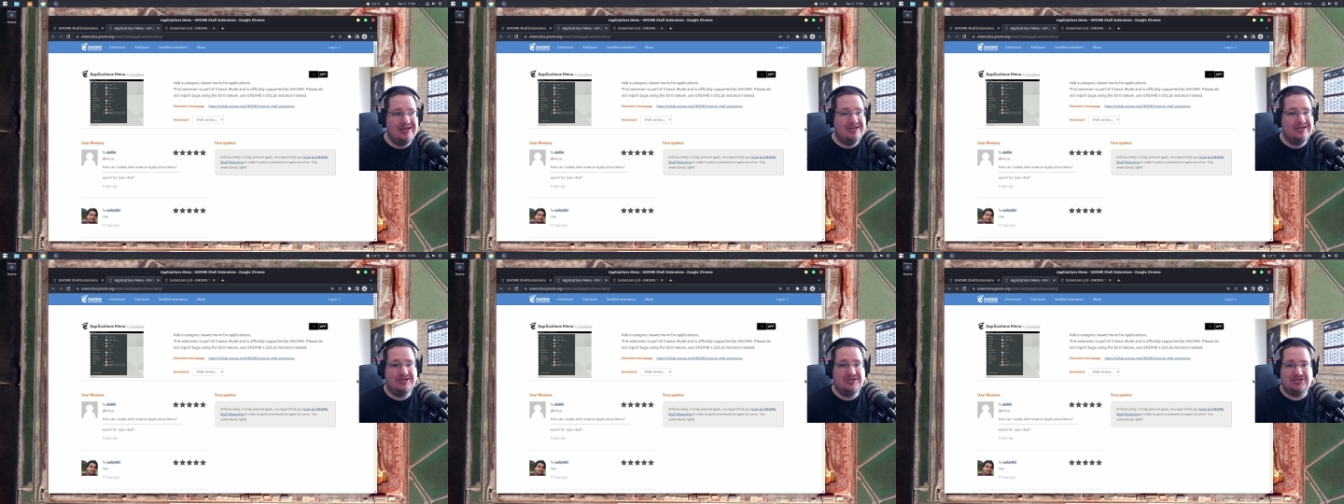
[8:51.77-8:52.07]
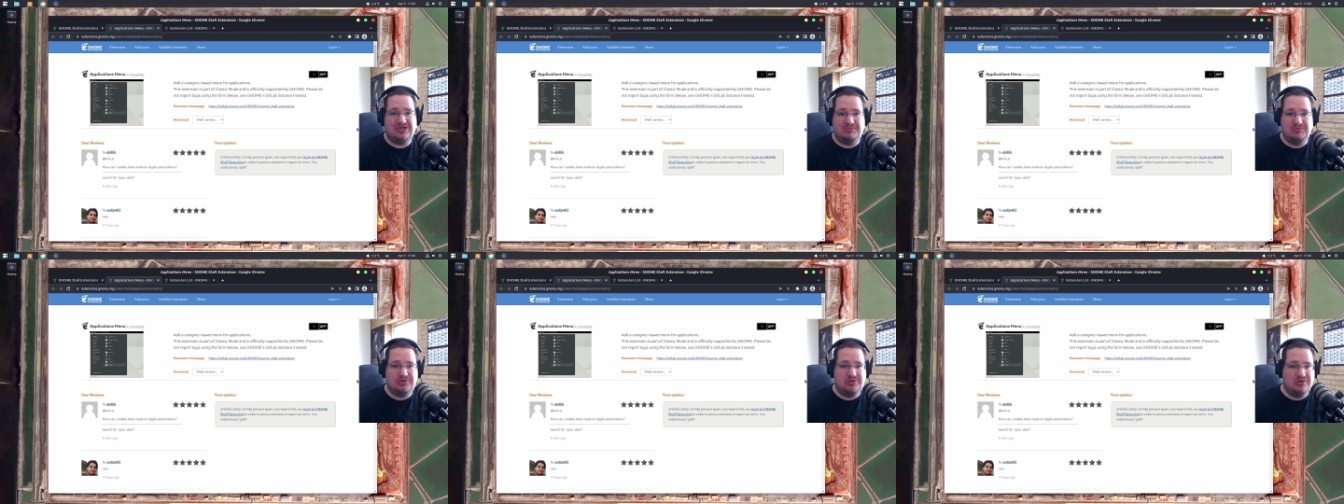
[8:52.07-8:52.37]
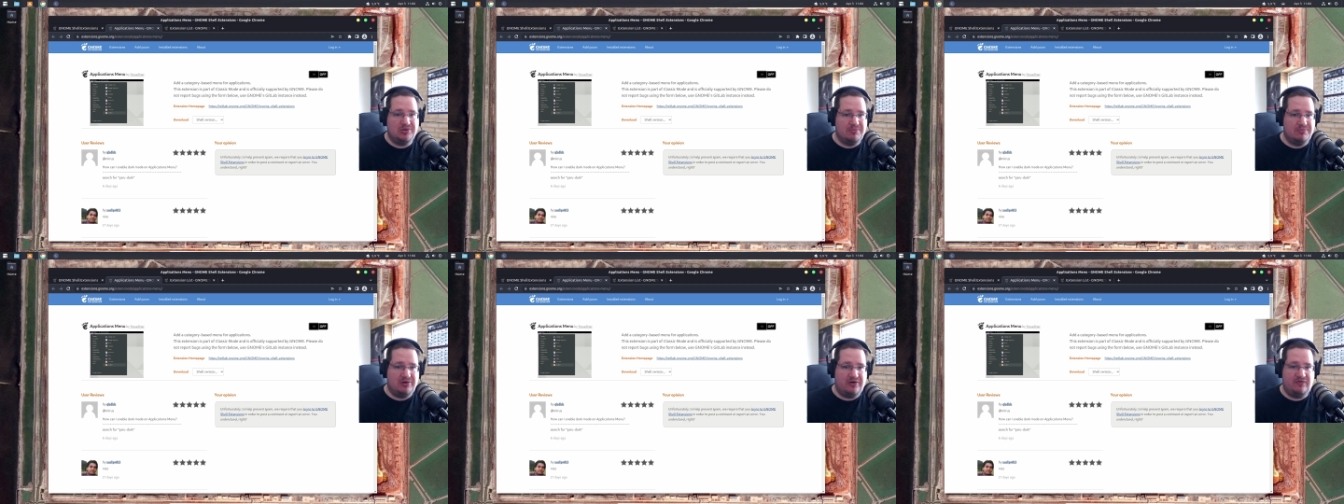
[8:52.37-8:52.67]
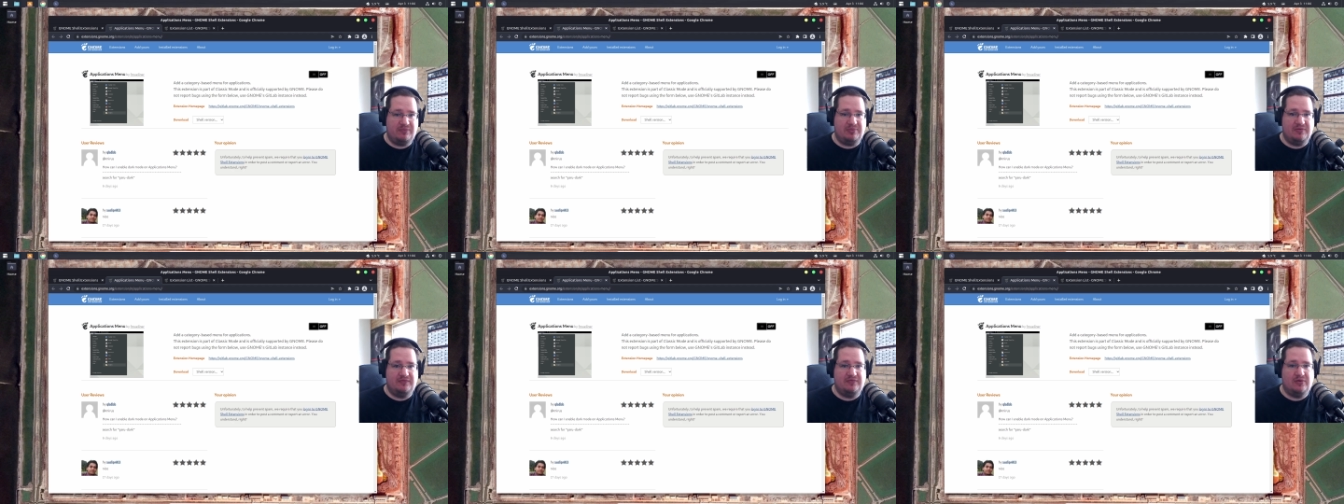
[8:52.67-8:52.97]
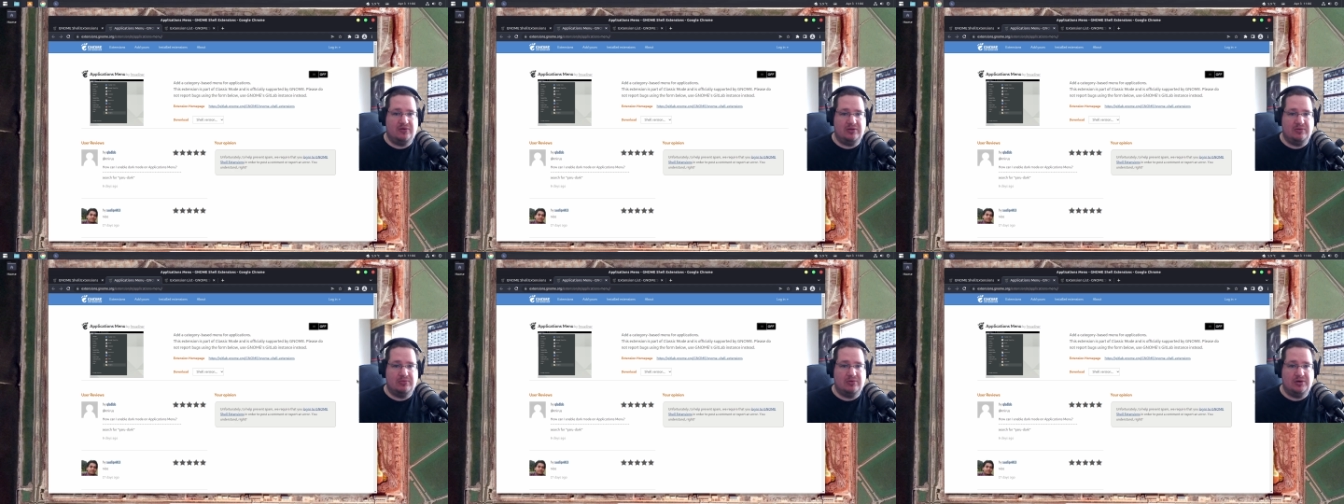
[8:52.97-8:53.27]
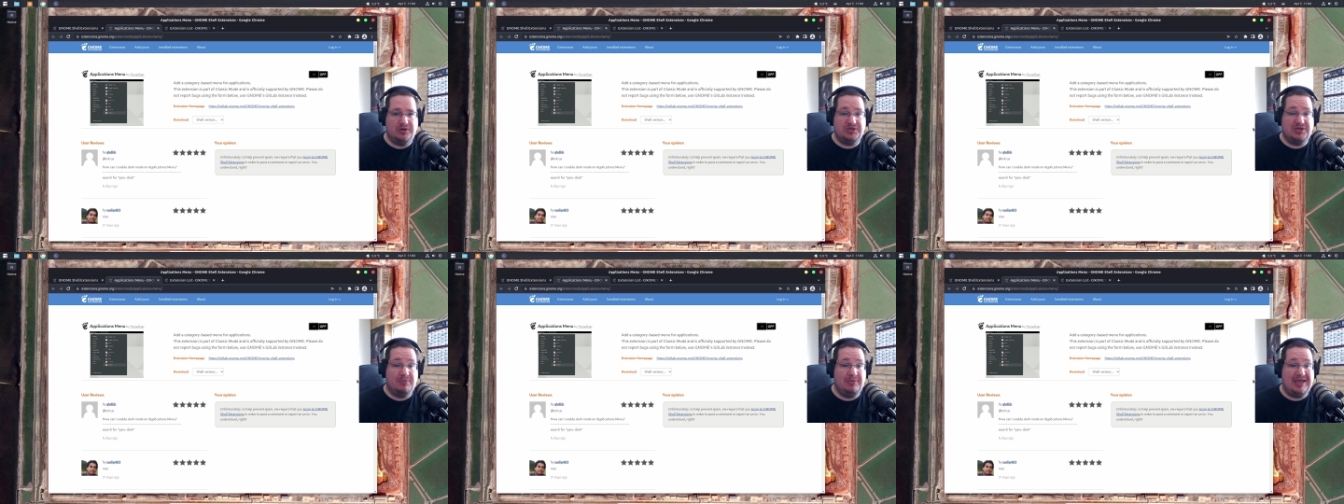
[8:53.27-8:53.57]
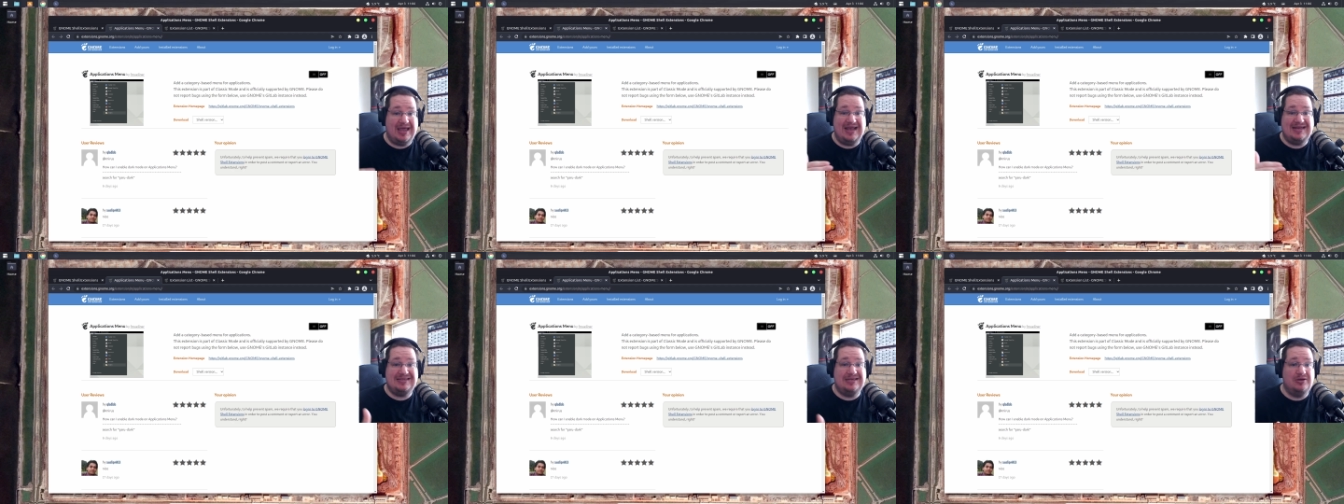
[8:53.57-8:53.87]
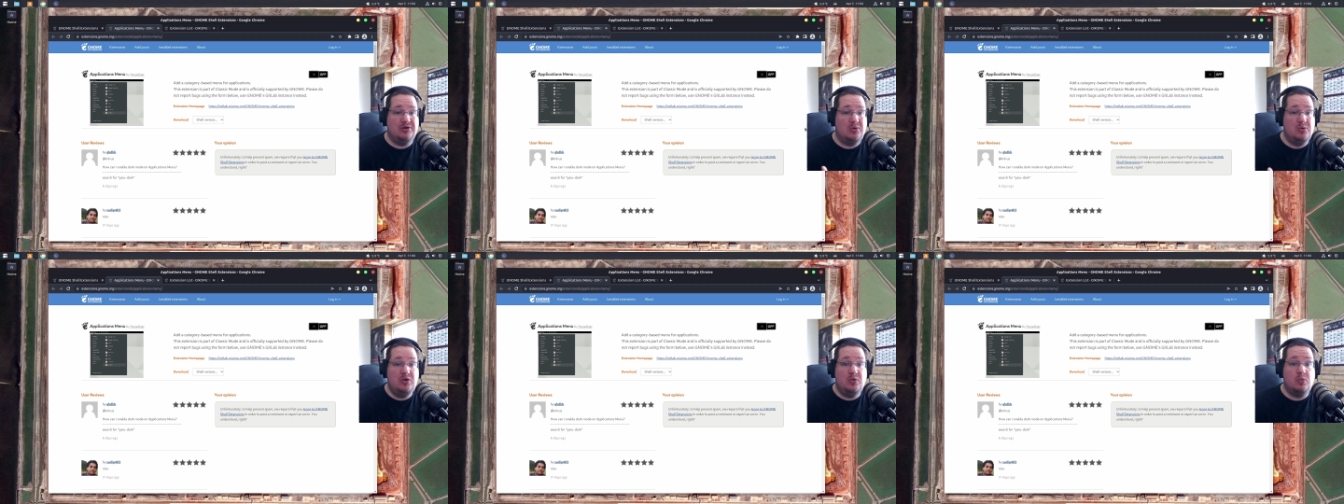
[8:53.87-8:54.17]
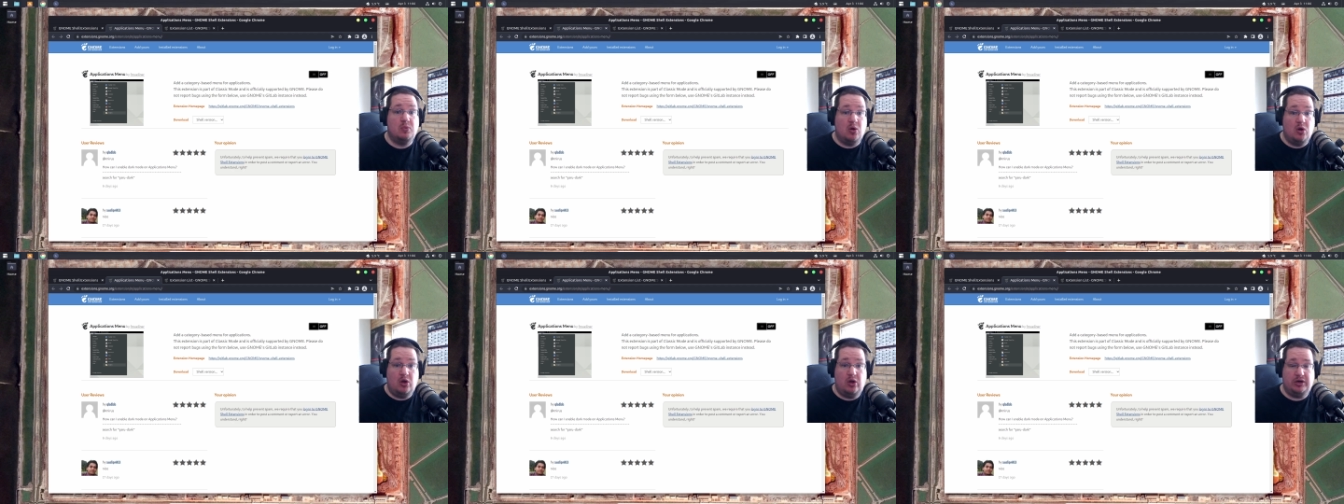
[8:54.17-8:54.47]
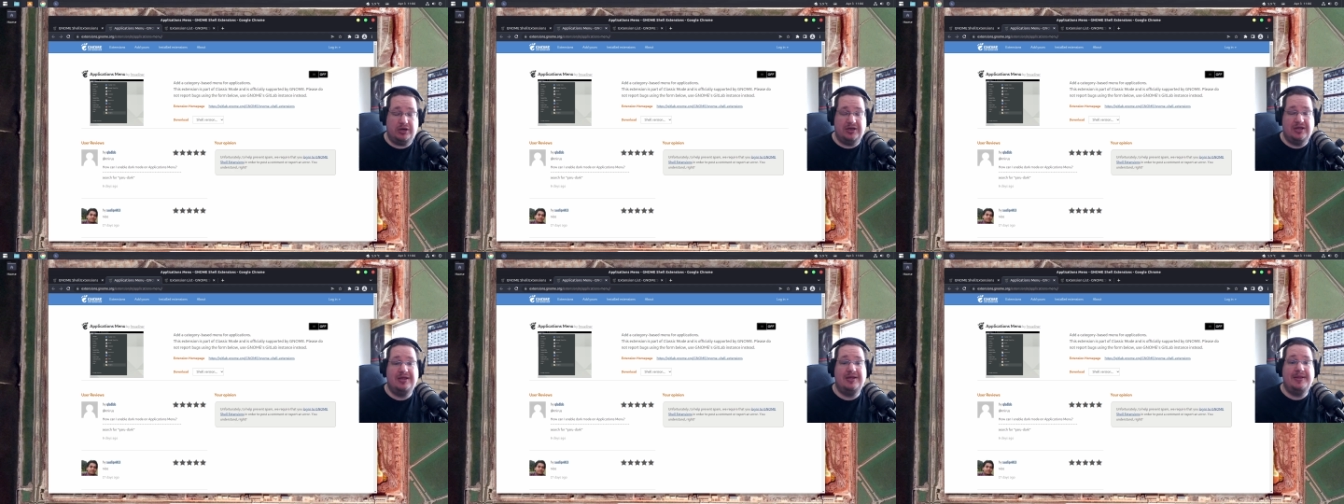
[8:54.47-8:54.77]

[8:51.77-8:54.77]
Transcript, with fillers: Some took months before they worked. Some actually only worked